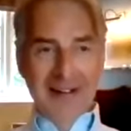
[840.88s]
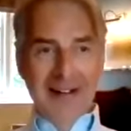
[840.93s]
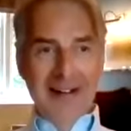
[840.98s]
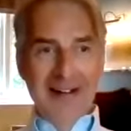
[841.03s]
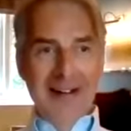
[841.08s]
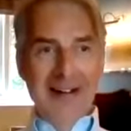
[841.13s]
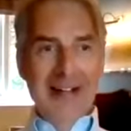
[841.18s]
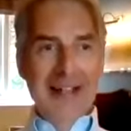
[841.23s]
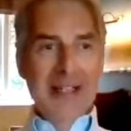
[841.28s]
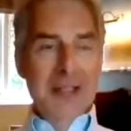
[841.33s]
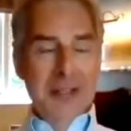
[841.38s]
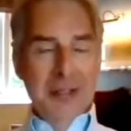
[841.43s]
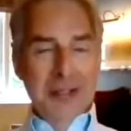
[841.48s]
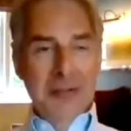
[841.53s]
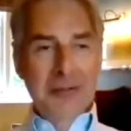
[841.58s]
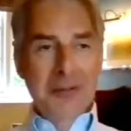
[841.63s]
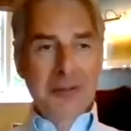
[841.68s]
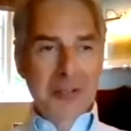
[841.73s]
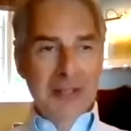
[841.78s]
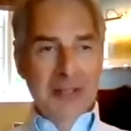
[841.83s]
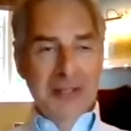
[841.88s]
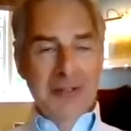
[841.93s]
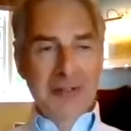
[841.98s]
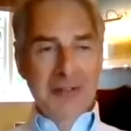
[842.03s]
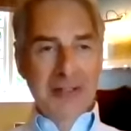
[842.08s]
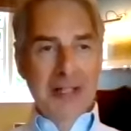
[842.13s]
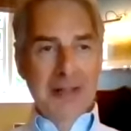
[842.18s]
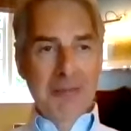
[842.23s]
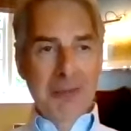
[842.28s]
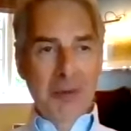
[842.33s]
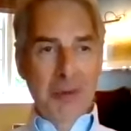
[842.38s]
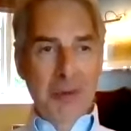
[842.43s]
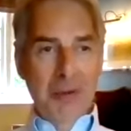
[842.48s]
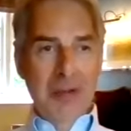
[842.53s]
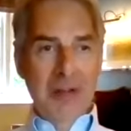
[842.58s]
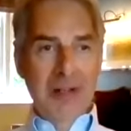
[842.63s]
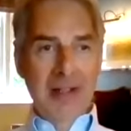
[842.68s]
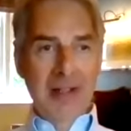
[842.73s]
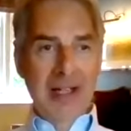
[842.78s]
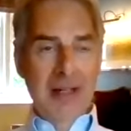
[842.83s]
I could not agree more,
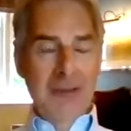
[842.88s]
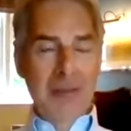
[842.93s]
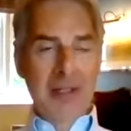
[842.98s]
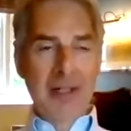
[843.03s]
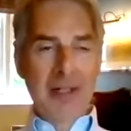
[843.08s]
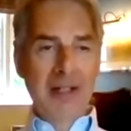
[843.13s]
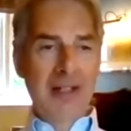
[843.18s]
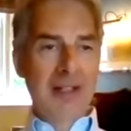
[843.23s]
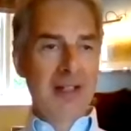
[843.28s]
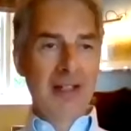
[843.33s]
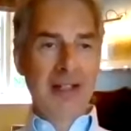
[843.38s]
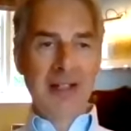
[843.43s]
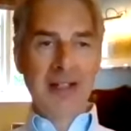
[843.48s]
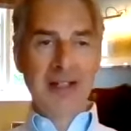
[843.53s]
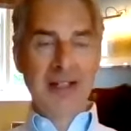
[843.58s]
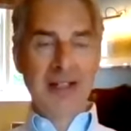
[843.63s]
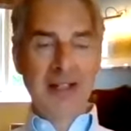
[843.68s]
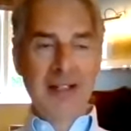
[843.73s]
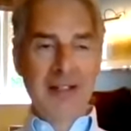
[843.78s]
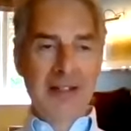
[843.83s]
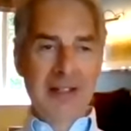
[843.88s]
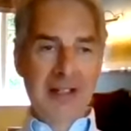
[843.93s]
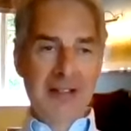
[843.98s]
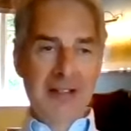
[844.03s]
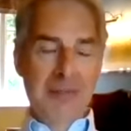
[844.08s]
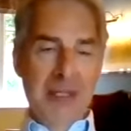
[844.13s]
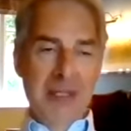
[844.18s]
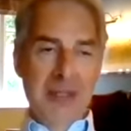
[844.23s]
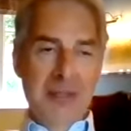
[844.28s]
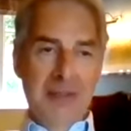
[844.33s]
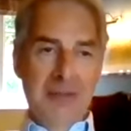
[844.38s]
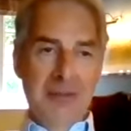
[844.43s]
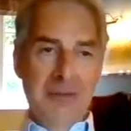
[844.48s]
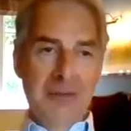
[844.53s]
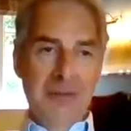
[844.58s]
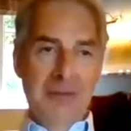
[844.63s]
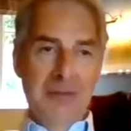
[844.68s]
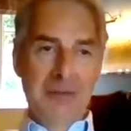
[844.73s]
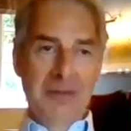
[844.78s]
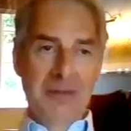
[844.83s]
Clare. I mean, I think I've mentioned
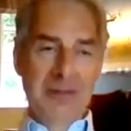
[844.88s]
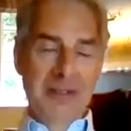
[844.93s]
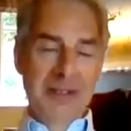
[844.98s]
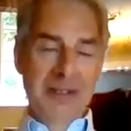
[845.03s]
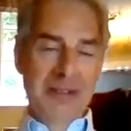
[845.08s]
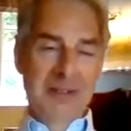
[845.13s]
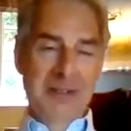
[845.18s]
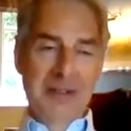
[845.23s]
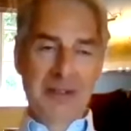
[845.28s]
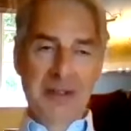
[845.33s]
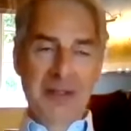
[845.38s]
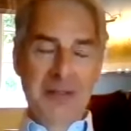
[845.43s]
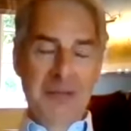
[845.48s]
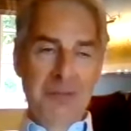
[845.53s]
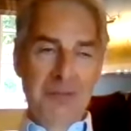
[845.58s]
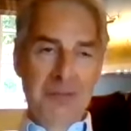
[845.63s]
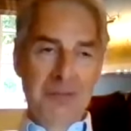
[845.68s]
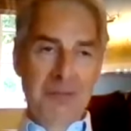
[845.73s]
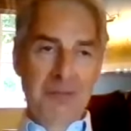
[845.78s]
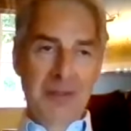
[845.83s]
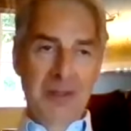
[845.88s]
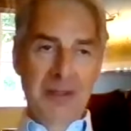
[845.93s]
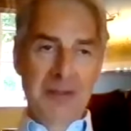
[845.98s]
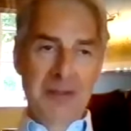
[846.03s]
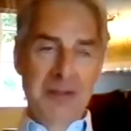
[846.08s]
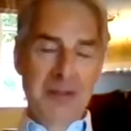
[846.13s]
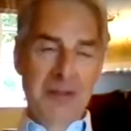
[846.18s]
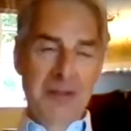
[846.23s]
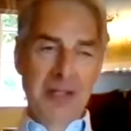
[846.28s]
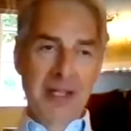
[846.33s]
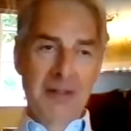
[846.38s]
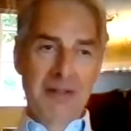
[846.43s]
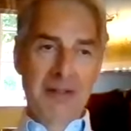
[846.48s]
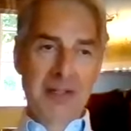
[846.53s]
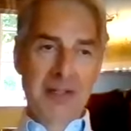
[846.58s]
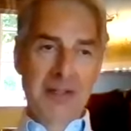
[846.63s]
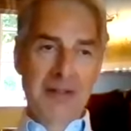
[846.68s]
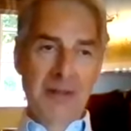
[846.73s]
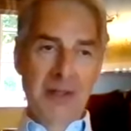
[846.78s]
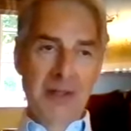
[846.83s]
this in one or two of the other
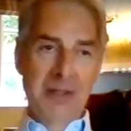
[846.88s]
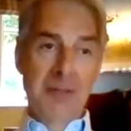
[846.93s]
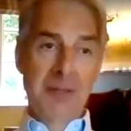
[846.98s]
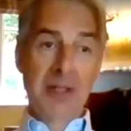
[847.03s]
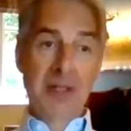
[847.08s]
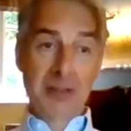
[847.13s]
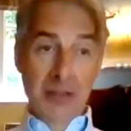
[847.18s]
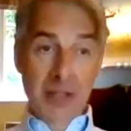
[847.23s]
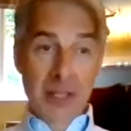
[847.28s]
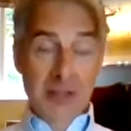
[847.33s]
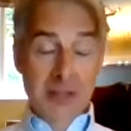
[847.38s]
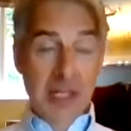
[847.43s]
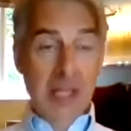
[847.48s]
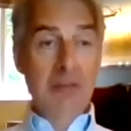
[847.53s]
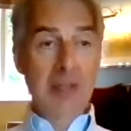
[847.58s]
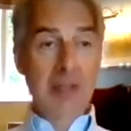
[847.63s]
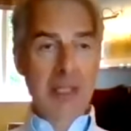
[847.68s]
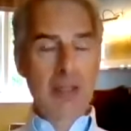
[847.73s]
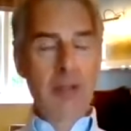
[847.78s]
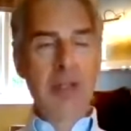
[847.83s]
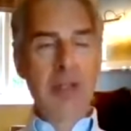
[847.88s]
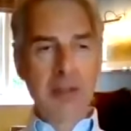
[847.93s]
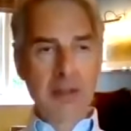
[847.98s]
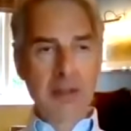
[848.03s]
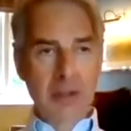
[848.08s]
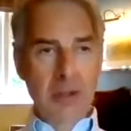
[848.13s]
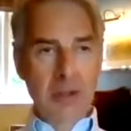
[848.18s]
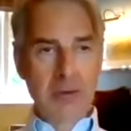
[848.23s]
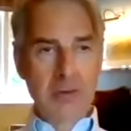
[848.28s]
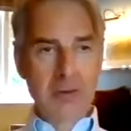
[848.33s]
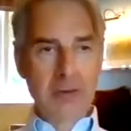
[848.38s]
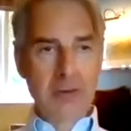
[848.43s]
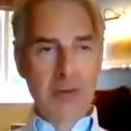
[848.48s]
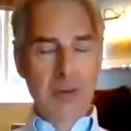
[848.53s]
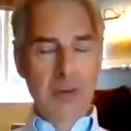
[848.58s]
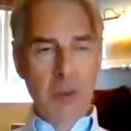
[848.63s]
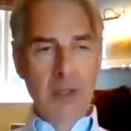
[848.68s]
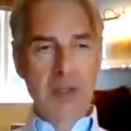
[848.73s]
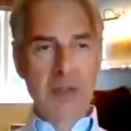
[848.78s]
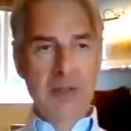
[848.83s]
interviews, but you know, generally looking at the
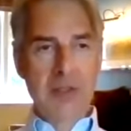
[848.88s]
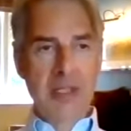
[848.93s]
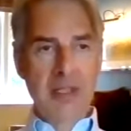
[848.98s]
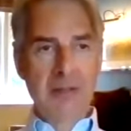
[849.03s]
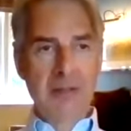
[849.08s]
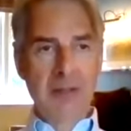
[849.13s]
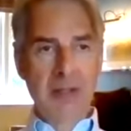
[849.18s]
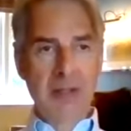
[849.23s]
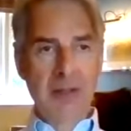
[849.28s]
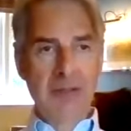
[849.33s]
quality of